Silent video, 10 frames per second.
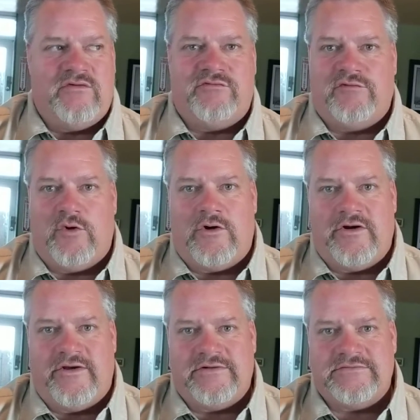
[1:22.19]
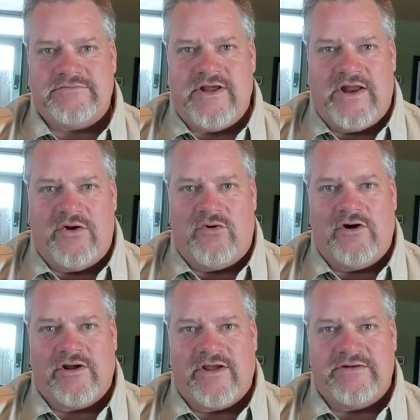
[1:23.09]
Florida and
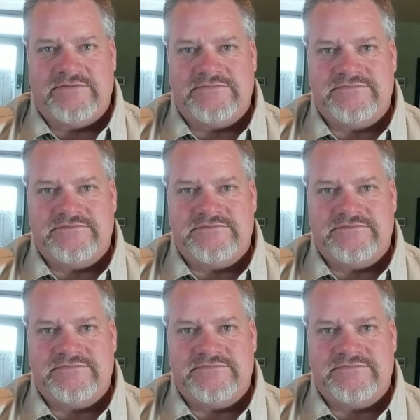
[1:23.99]
Oregon,